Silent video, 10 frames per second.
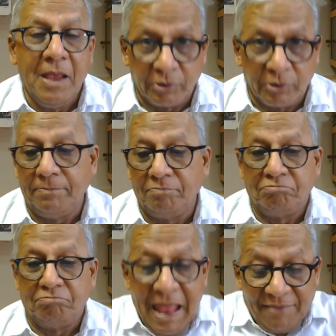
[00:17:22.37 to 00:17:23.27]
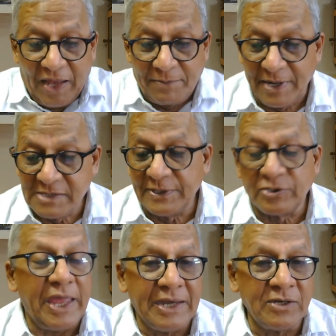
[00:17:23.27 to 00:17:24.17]
Okay. That brings me to
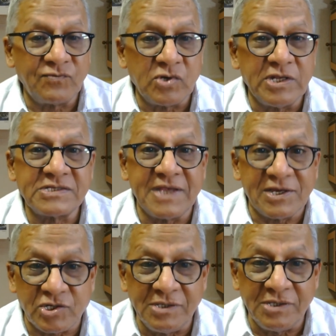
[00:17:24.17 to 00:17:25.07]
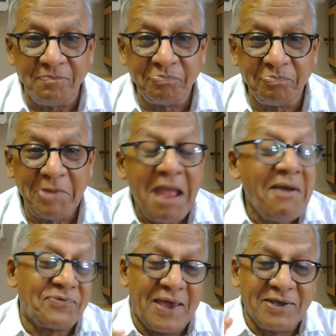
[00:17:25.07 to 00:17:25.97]
the end of today's session.
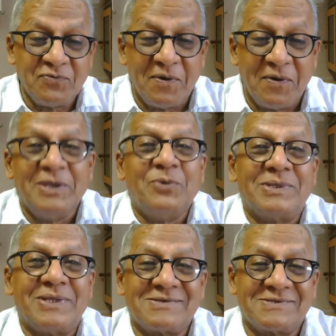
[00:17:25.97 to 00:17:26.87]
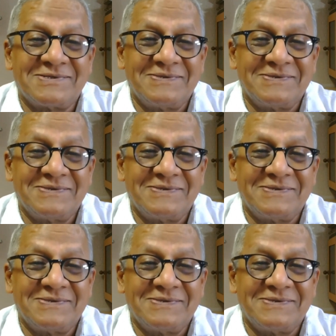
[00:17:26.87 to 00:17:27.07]
Thank you for being with us.